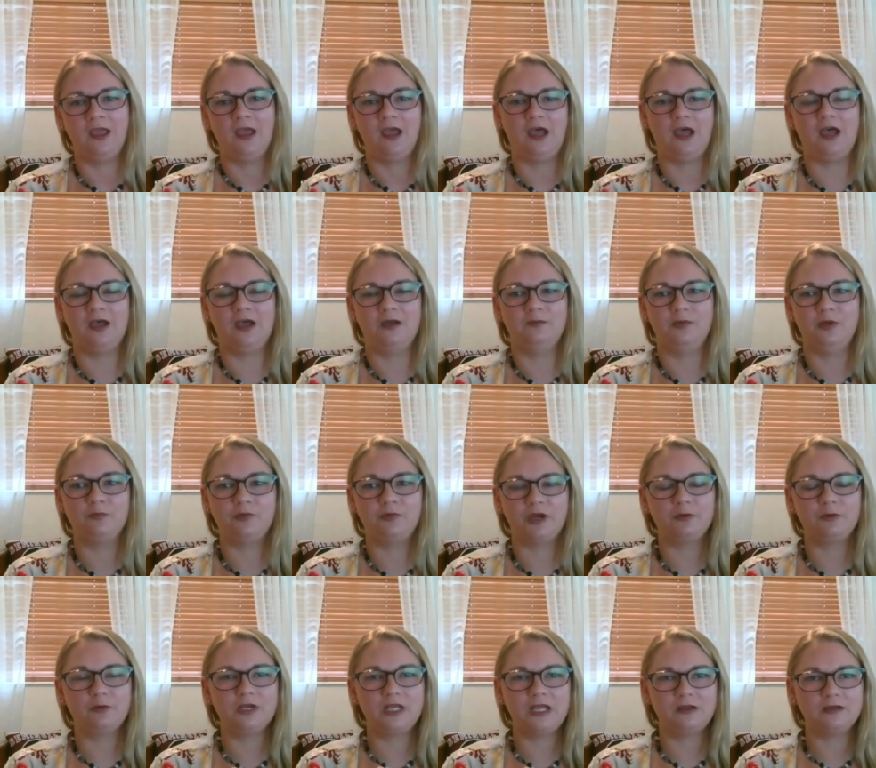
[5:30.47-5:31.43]
And
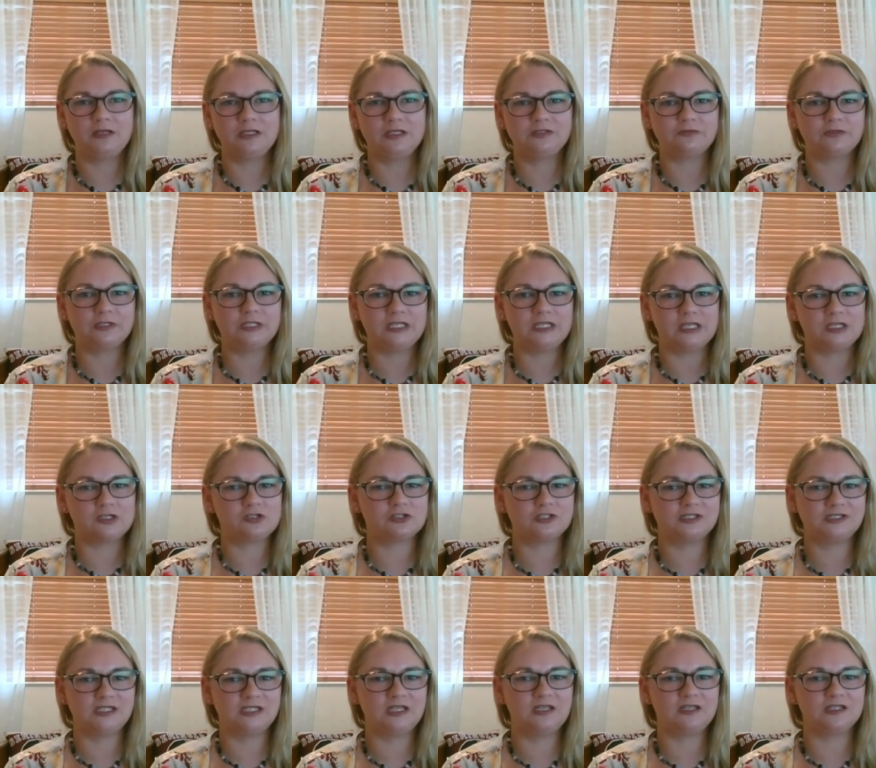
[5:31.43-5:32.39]
Broward County is really
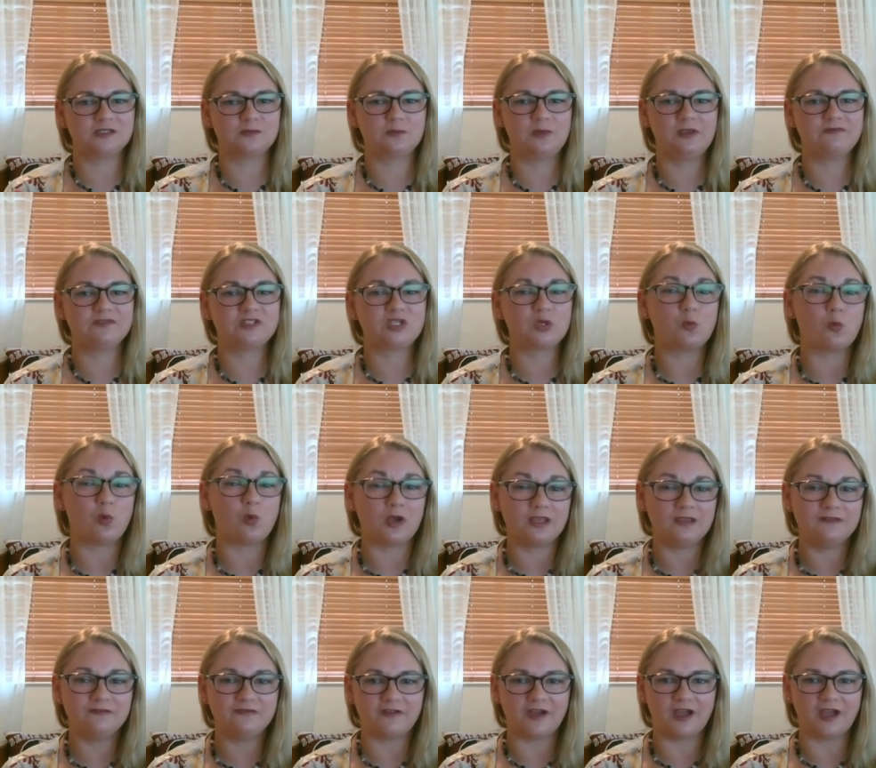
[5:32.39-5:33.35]
interesting because we have
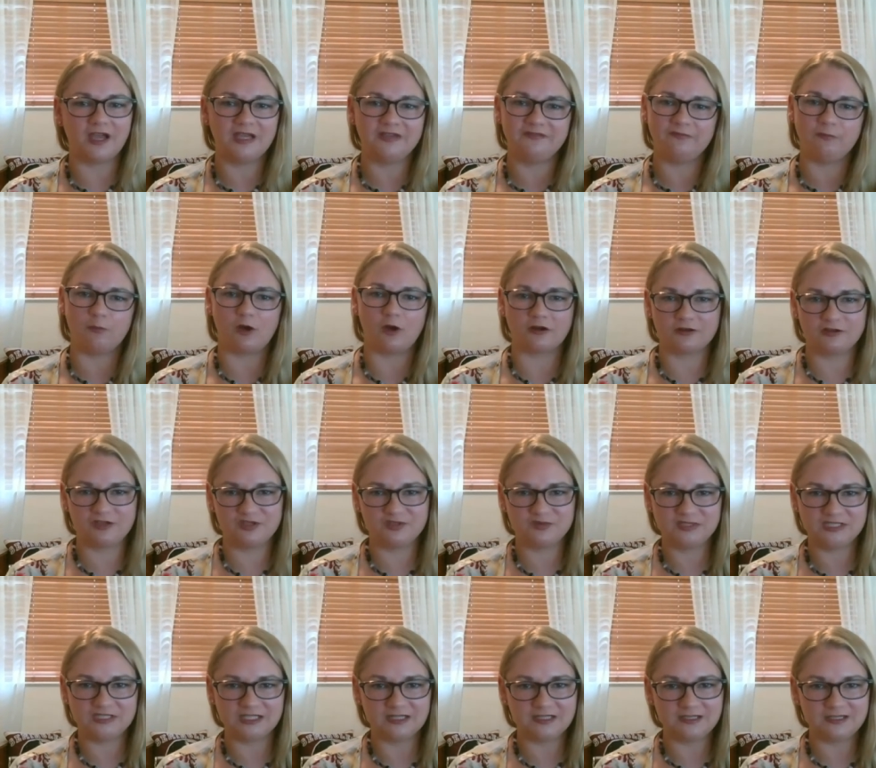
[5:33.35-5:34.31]
25 water
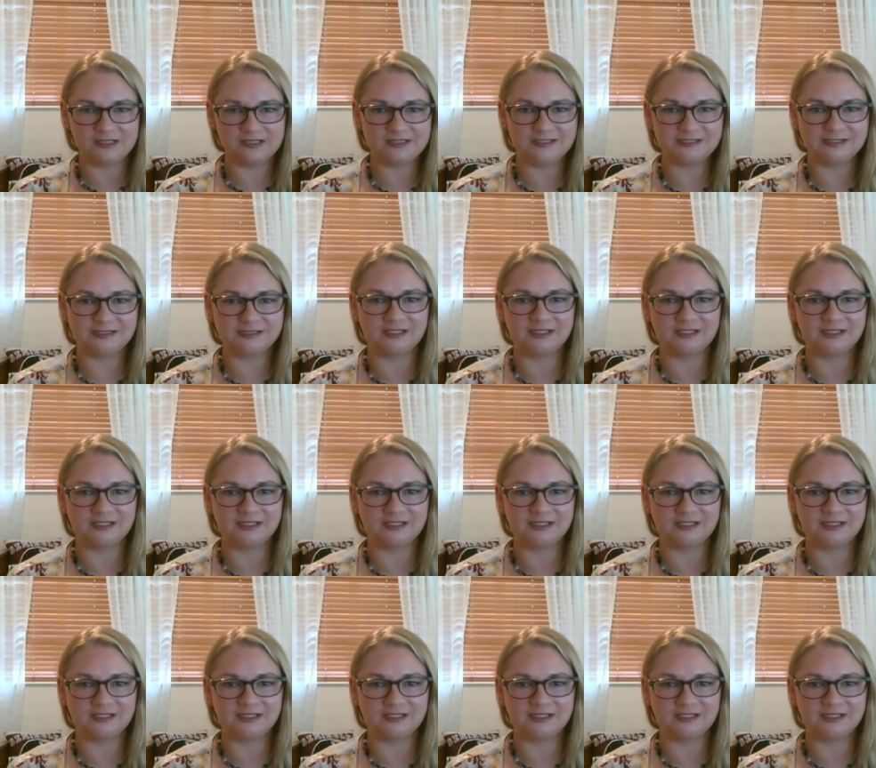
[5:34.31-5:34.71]
utilities.